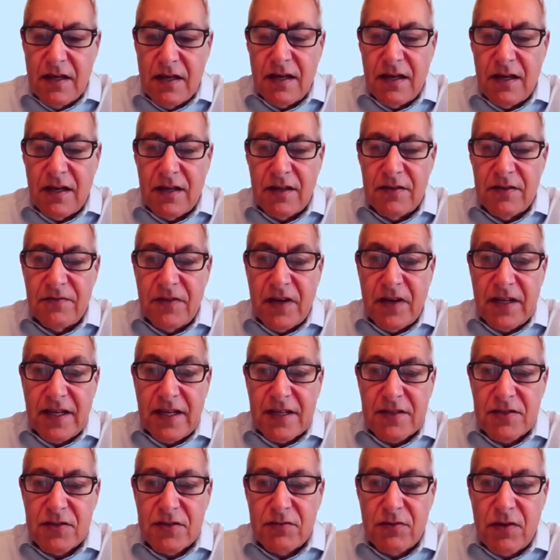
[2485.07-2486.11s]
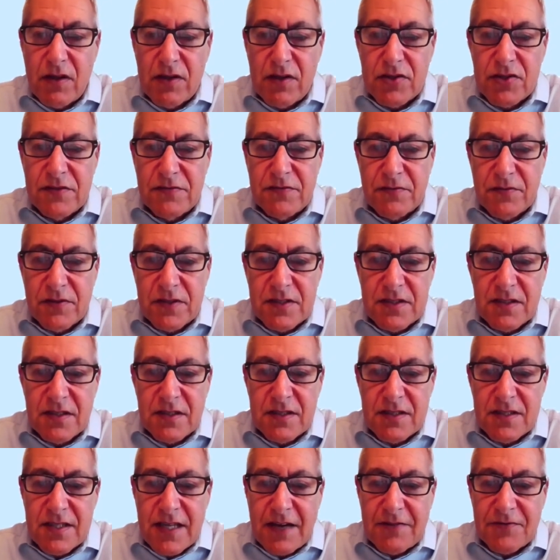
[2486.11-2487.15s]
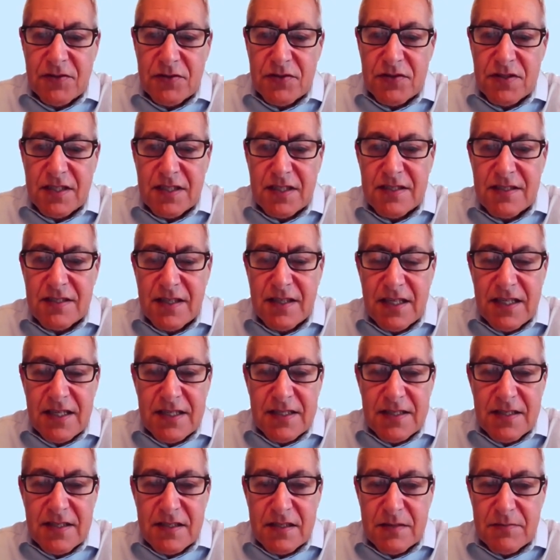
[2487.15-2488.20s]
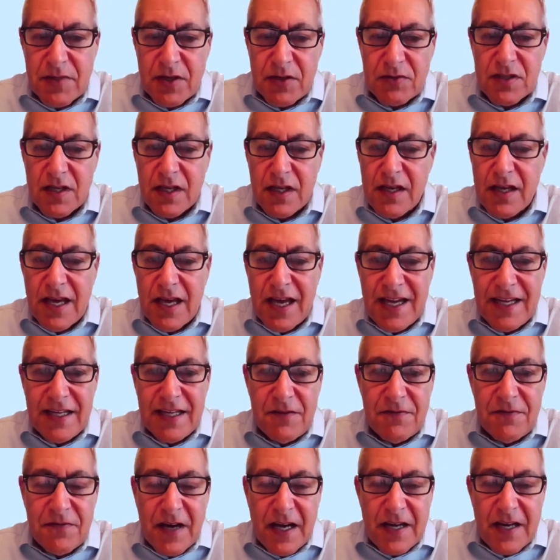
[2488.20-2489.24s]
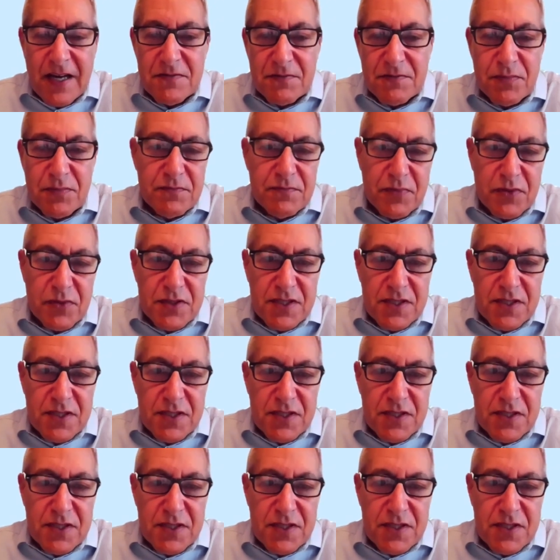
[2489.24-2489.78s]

The VIDAS serology, for instance, after 6 days is about 85%